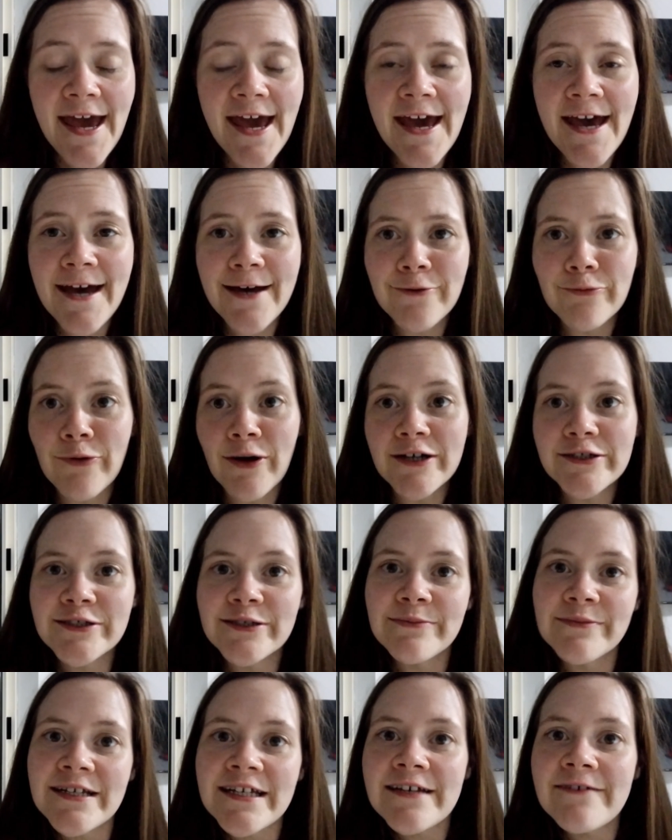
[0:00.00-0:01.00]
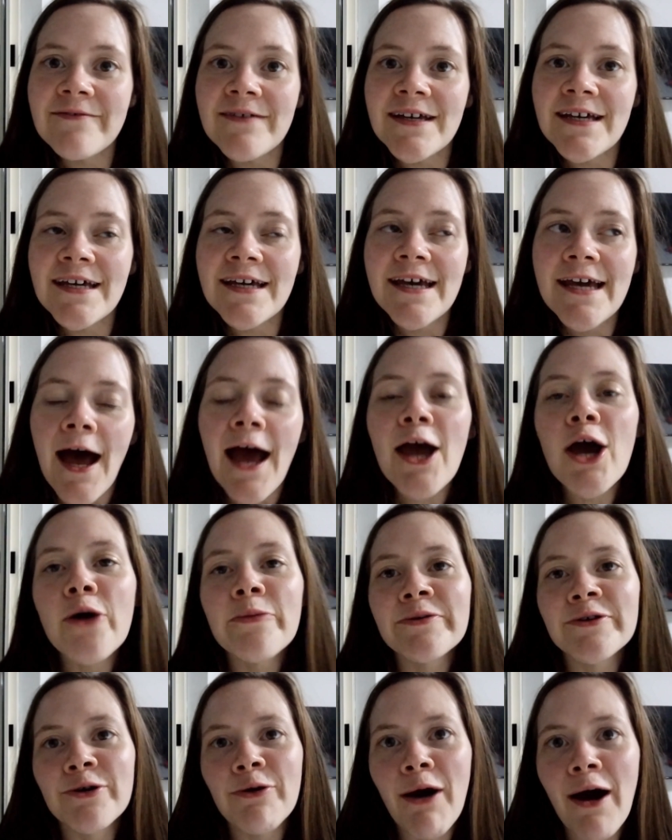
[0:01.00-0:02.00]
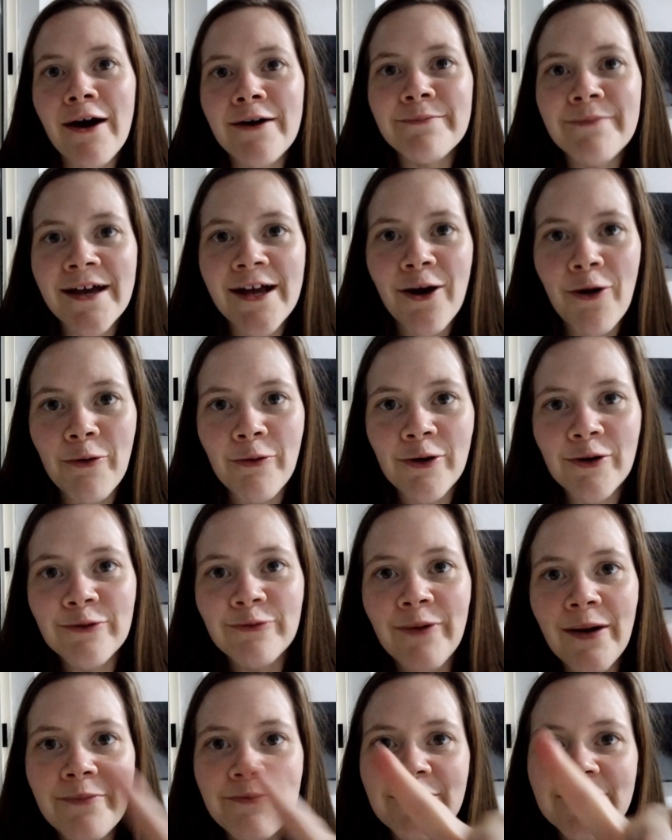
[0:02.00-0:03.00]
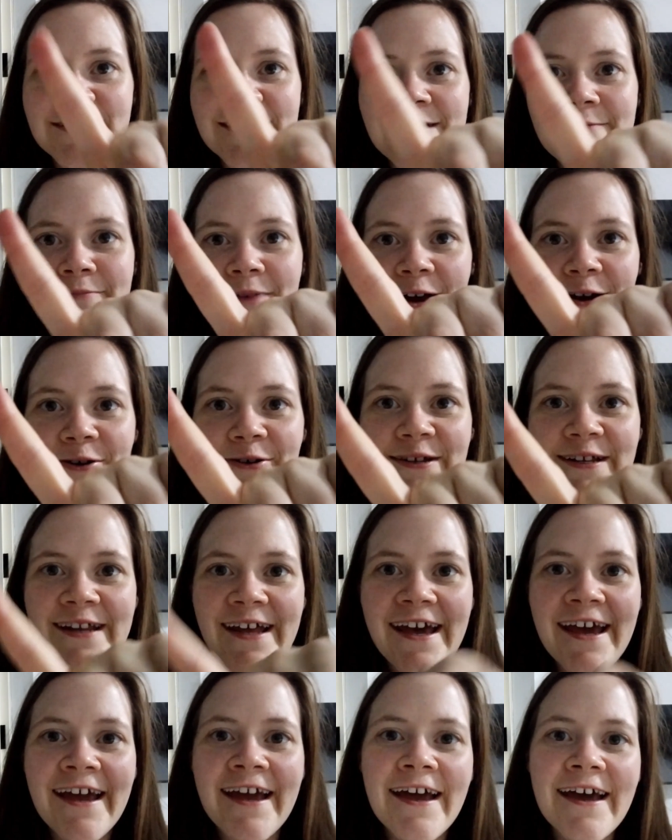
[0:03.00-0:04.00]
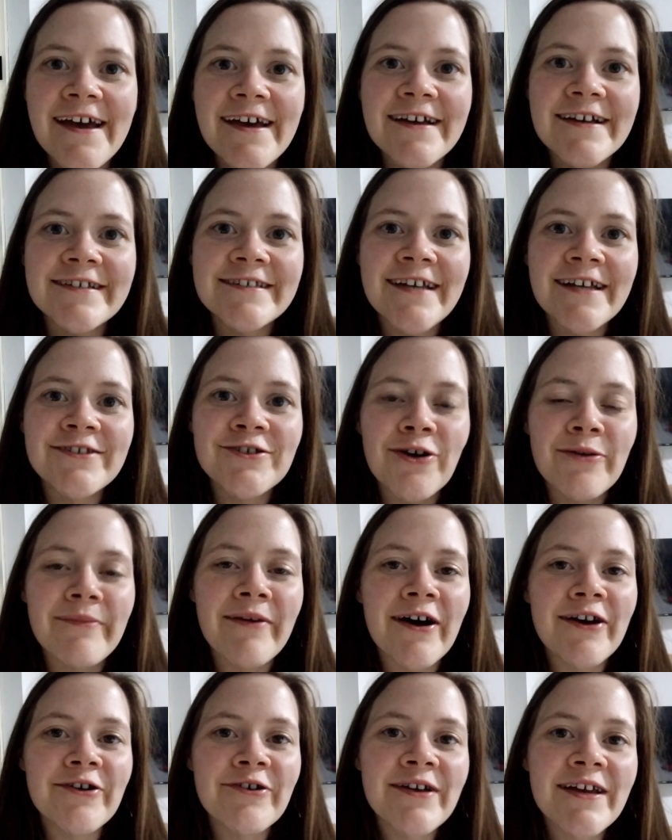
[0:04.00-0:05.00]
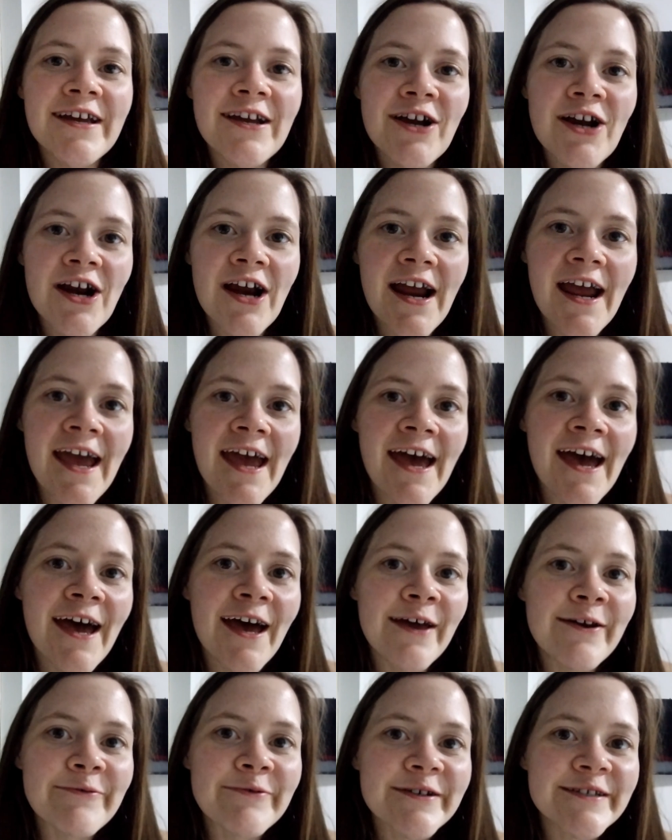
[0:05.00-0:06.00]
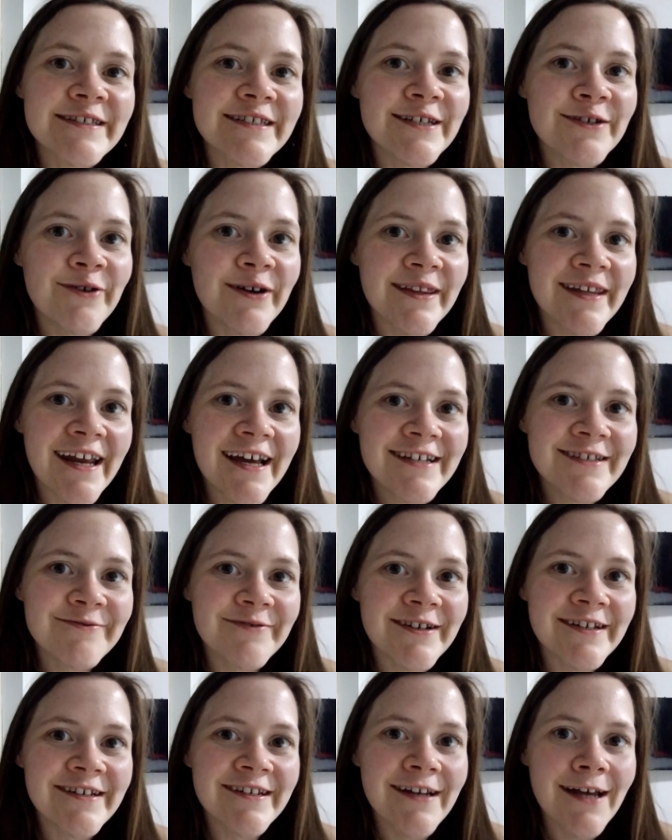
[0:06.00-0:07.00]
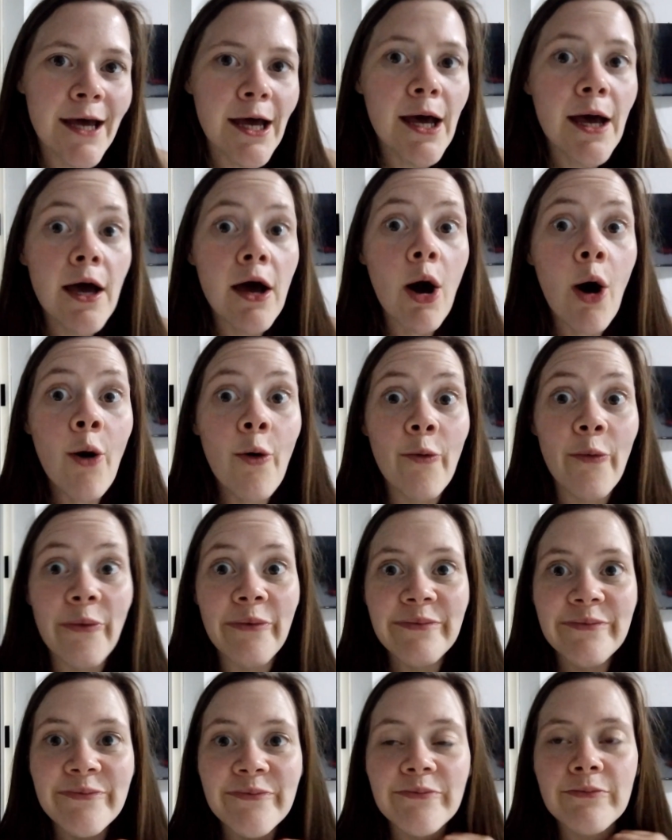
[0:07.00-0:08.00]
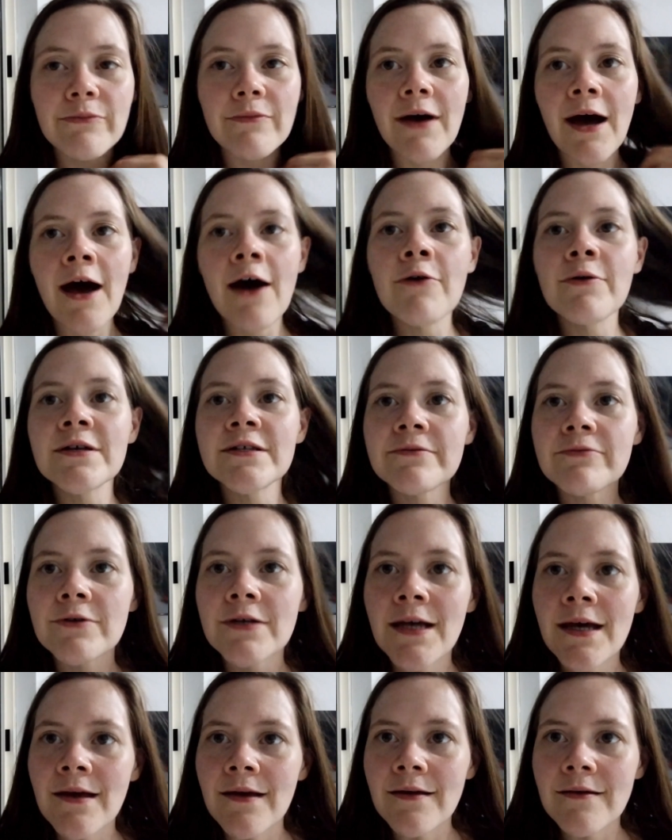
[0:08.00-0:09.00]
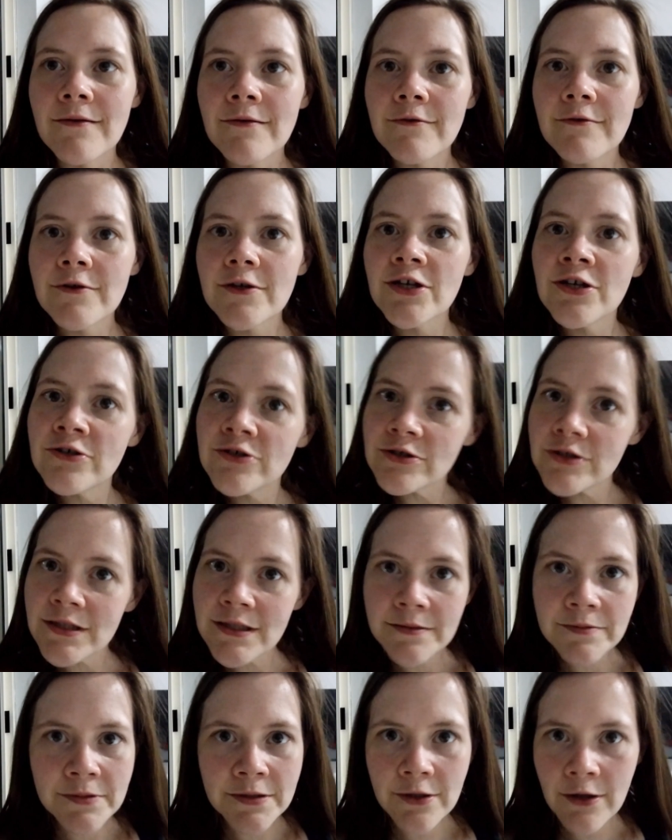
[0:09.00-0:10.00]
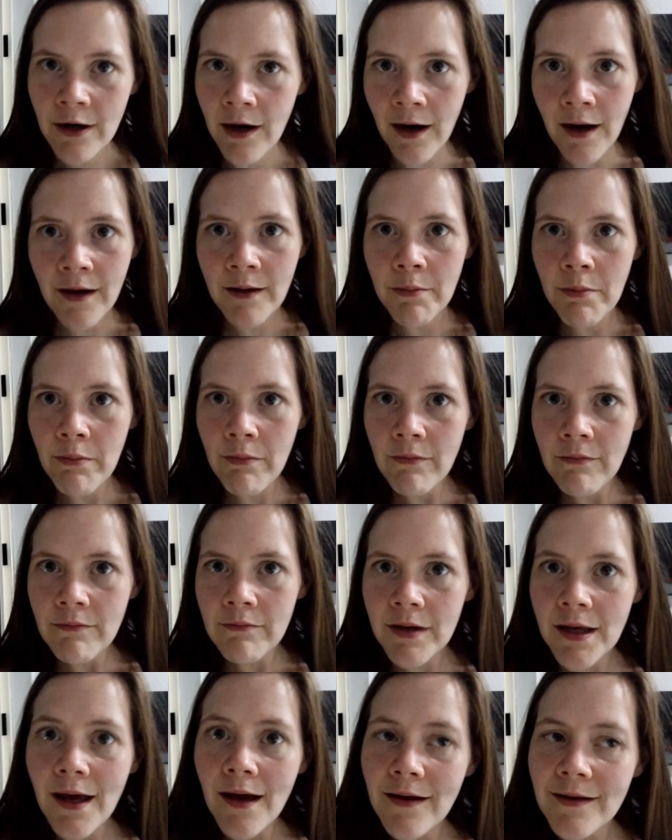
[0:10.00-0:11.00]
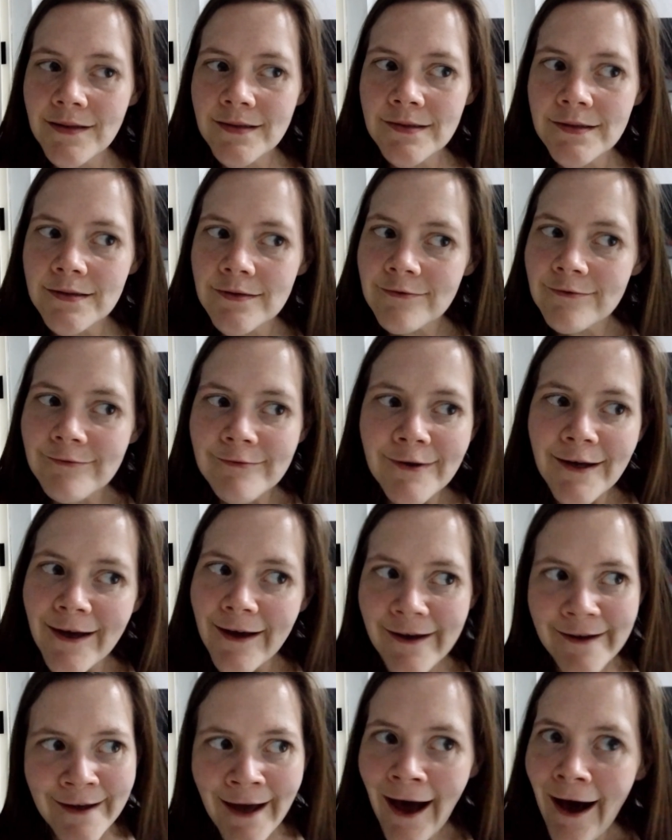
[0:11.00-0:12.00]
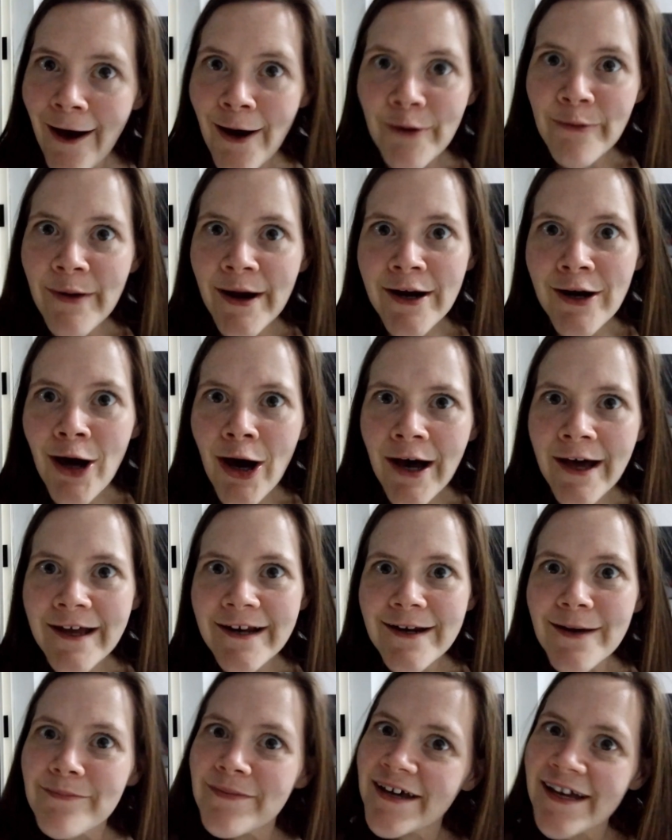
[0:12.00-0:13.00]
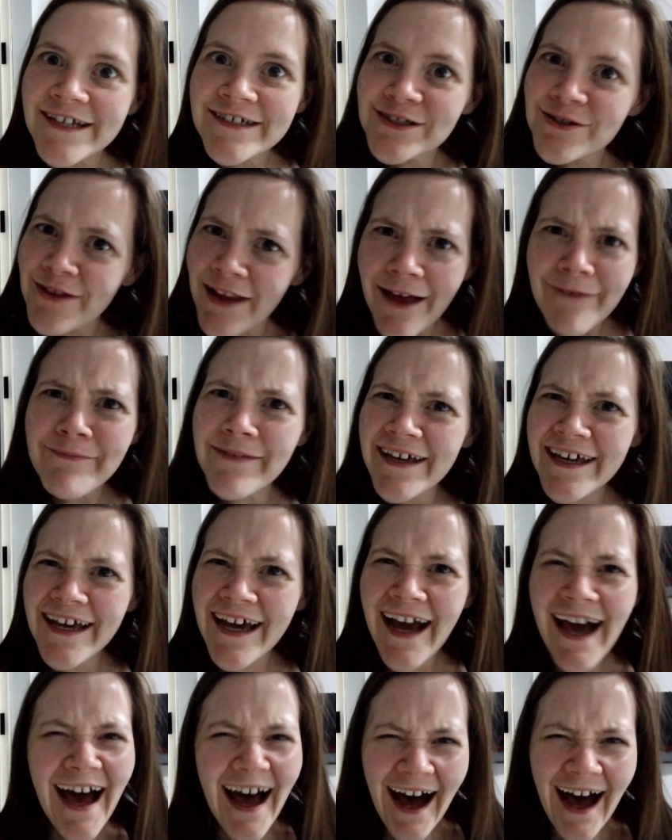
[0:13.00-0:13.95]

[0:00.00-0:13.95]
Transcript: and watch some TV. I hope you go out and make our world 1% better today, because that's our motto here, and we'll see you on the next one. Oh, I always forget. You should subscribe, because, yeah, why not? Because you love me.